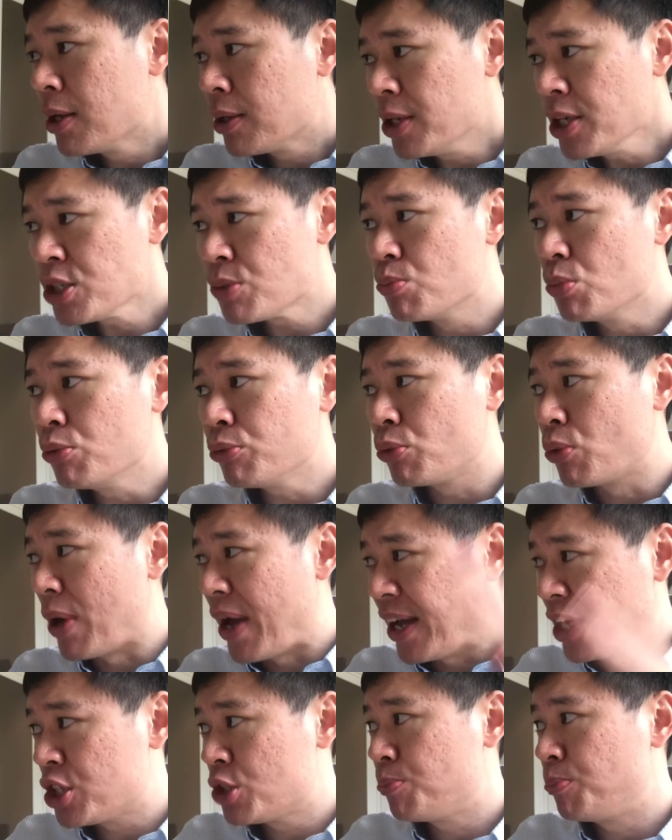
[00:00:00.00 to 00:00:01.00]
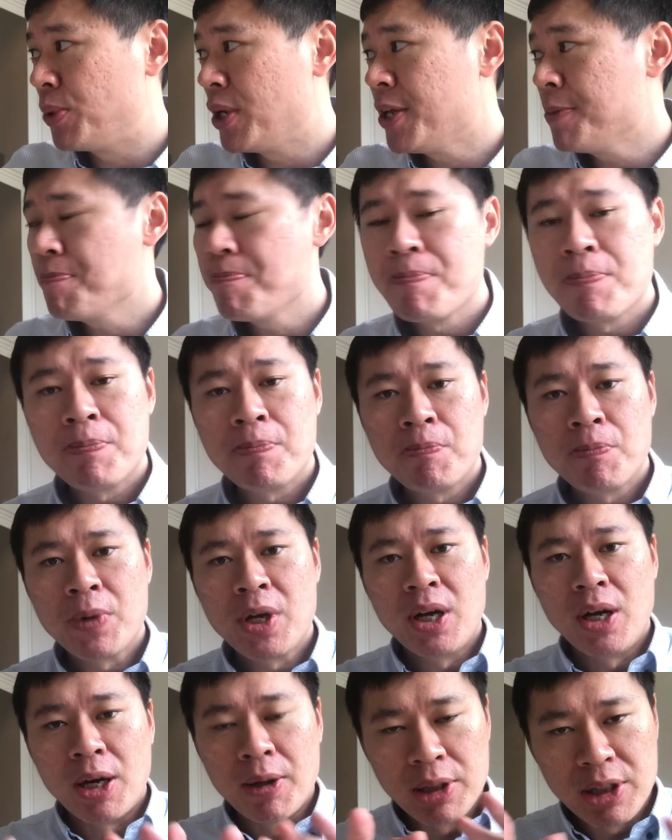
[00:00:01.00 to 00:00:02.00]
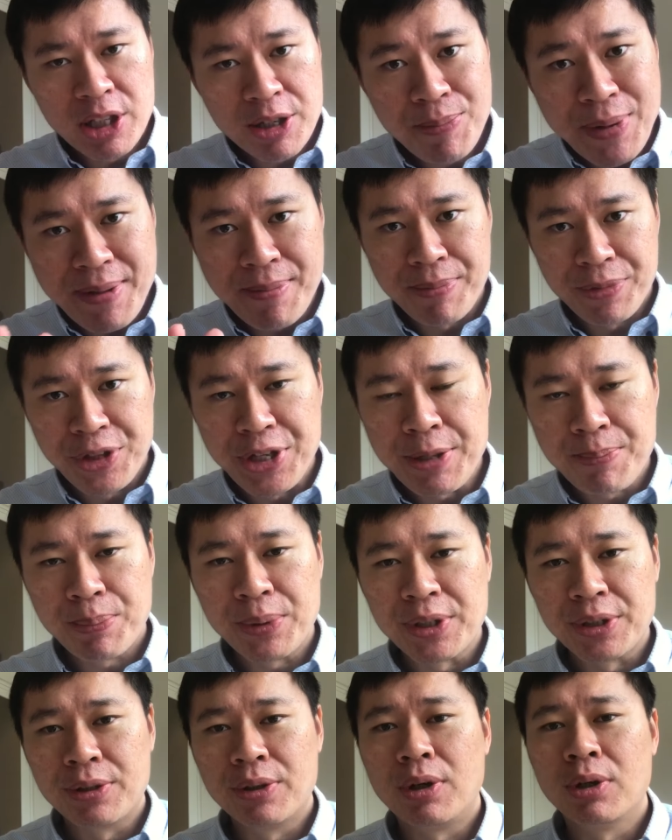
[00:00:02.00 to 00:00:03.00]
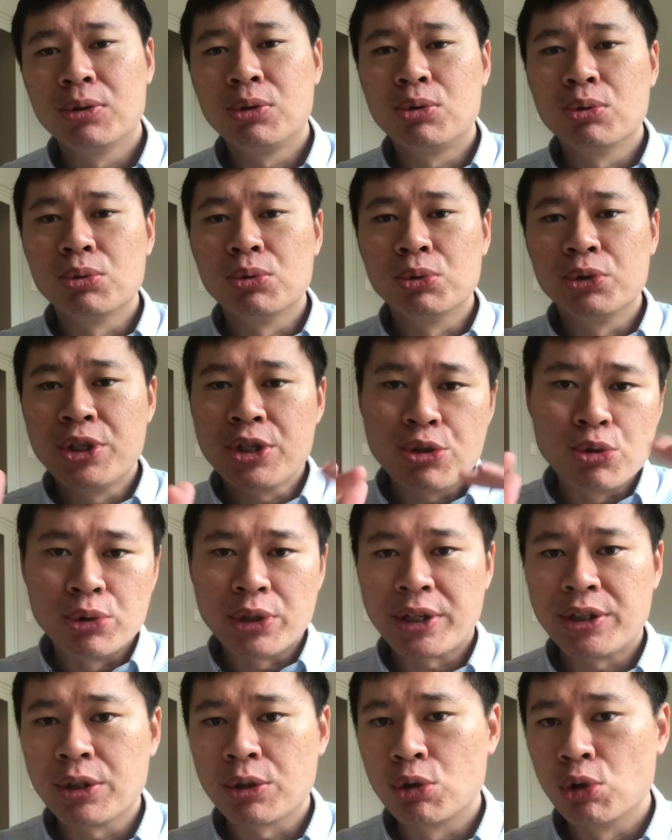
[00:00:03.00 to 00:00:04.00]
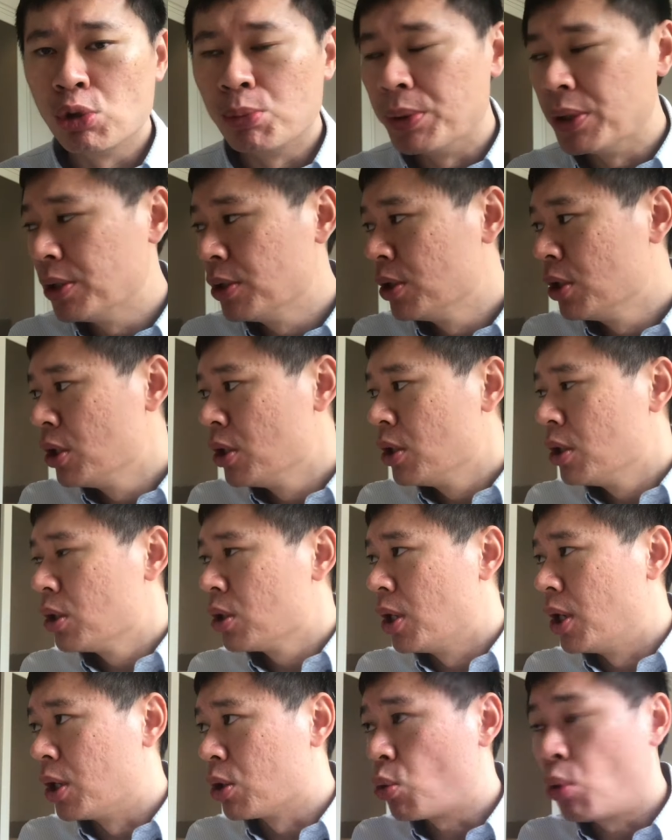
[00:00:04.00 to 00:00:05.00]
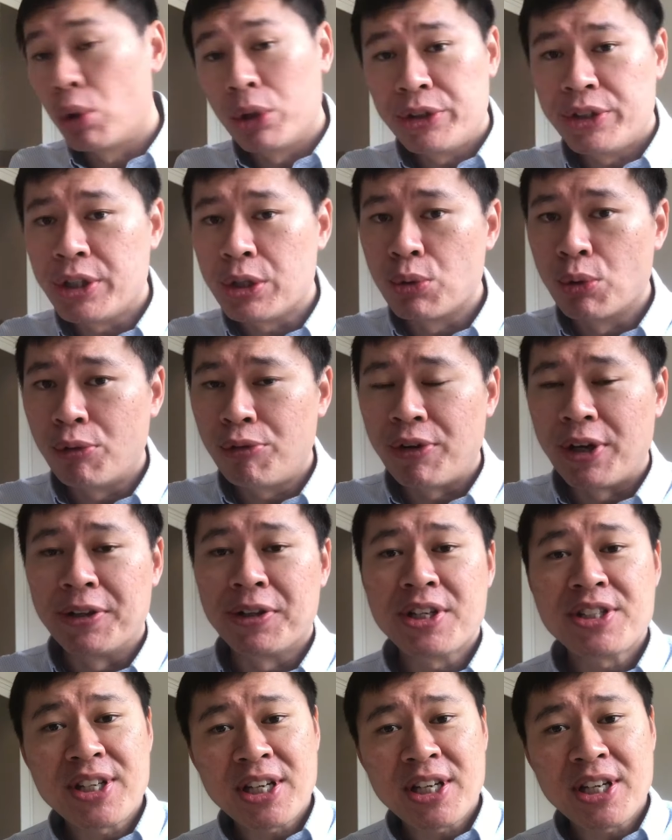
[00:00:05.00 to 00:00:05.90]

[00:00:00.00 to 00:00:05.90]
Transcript: Let's move to explain a little bit deeper onto this United Global Quality Growth Fund.